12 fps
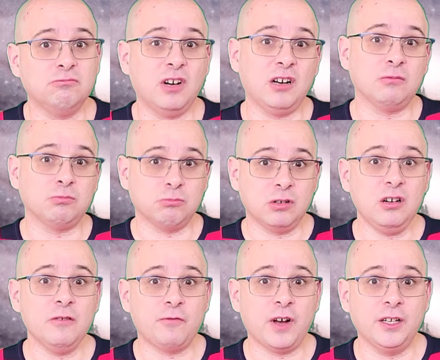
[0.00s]
Well, we're going
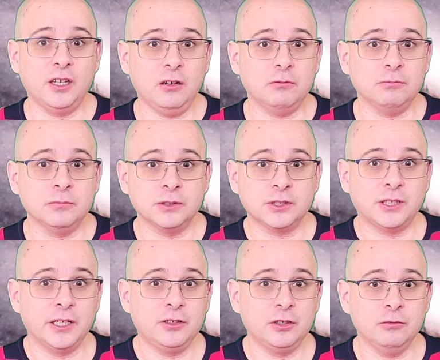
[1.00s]
to find out.
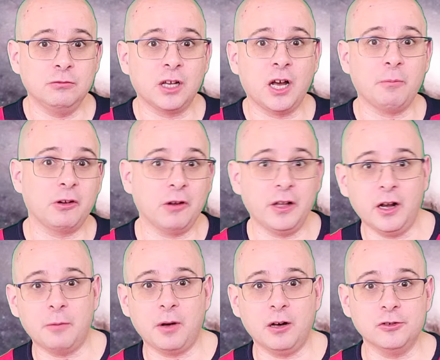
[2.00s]
Stay tuned, coming right
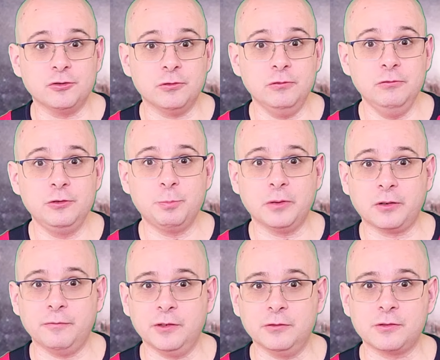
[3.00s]
up on Drew's Book
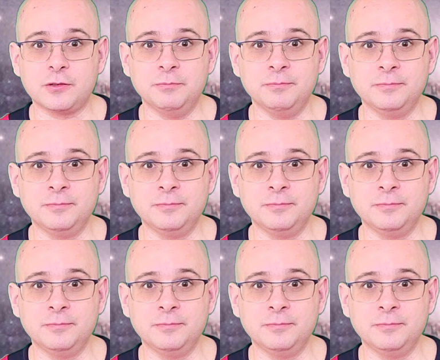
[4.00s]
Reviews.